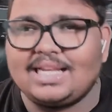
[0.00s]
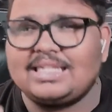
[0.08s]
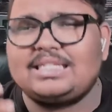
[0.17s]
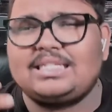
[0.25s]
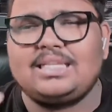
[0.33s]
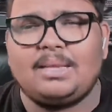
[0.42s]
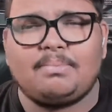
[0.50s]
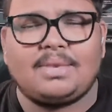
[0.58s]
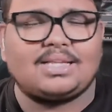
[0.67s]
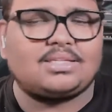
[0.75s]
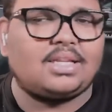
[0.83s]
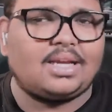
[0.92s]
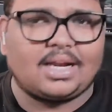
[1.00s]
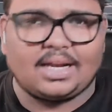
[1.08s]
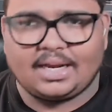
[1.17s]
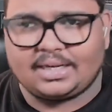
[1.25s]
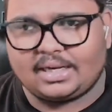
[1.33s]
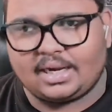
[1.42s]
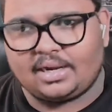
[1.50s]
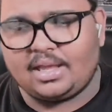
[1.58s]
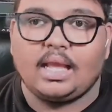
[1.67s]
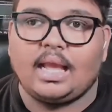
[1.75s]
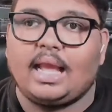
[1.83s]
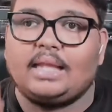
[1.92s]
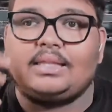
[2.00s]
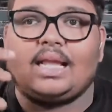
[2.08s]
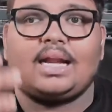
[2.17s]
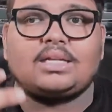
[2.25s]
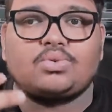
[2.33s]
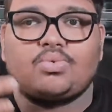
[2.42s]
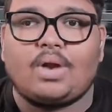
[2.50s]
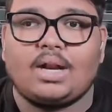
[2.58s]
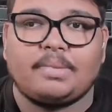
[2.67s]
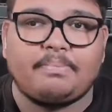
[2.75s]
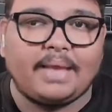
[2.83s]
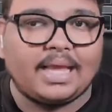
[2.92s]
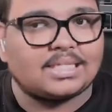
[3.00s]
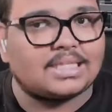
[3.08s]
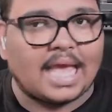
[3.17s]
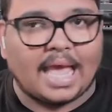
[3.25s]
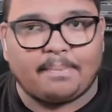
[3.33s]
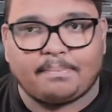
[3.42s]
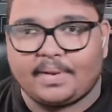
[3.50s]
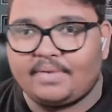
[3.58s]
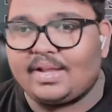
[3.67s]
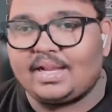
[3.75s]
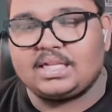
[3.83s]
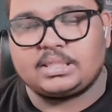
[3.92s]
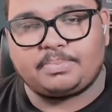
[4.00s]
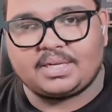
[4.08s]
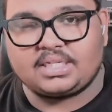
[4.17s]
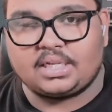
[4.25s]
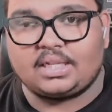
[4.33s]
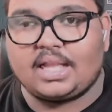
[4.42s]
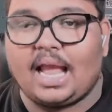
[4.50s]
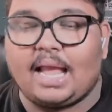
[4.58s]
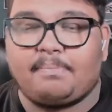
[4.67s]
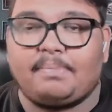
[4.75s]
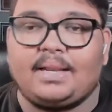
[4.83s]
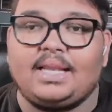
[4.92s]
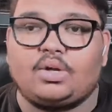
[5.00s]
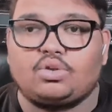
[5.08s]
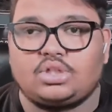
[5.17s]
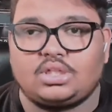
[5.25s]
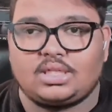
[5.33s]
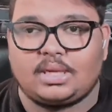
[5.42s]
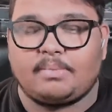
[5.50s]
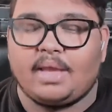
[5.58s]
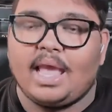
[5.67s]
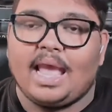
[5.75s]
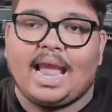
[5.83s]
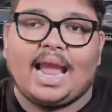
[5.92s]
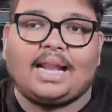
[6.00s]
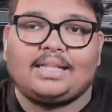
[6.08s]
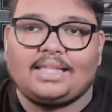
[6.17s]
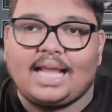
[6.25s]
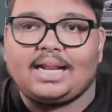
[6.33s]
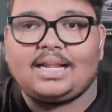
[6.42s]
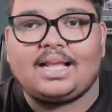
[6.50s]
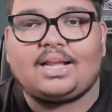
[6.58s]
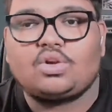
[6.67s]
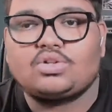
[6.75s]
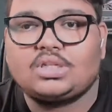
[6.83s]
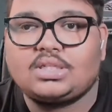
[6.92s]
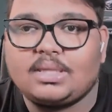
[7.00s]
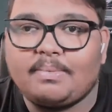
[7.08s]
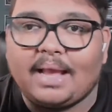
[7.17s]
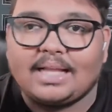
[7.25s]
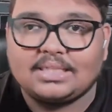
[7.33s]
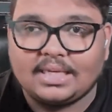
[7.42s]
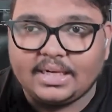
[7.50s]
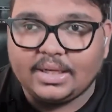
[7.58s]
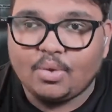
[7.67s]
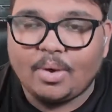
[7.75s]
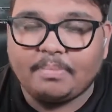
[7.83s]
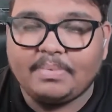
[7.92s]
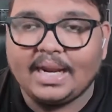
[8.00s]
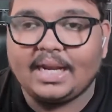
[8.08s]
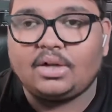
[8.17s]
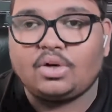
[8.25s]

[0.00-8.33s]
is seamlessly connected, and that's what makes Apple very special, the Apple ecosystem. And that ecosystem has a new update